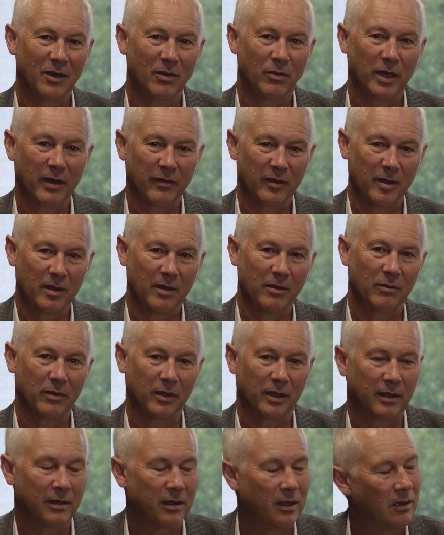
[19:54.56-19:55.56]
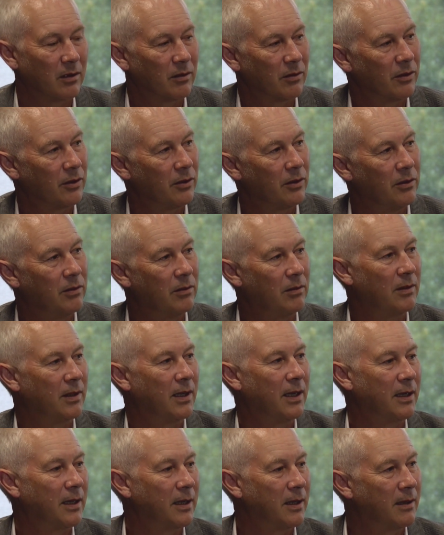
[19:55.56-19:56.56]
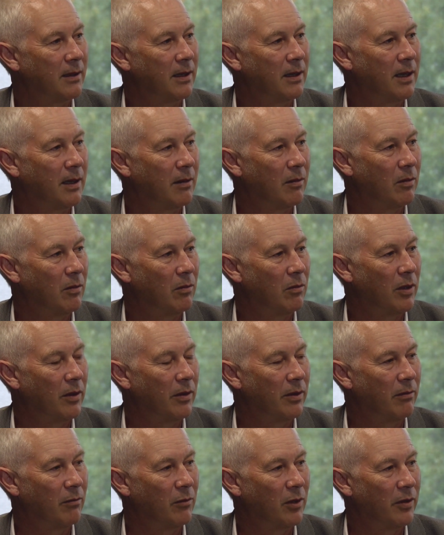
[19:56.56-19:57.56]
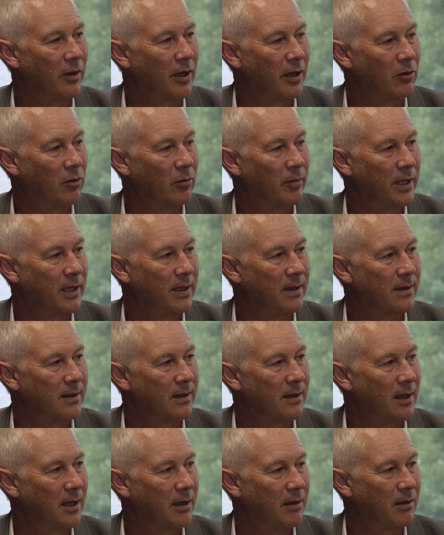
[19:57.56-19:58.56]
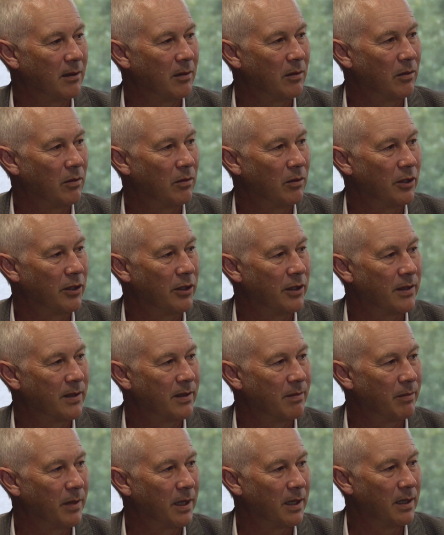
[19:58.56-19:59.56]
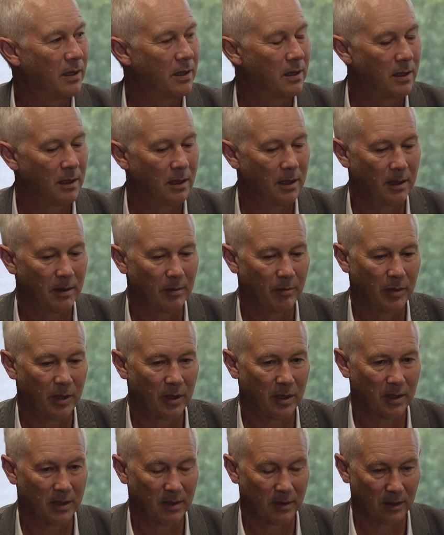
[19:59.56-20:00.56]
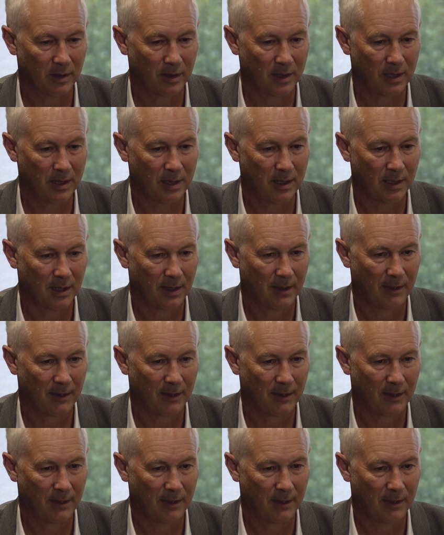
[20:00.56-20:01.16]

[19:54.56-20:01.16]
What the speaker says: we have to really think through what that all means and how it works. But I certainly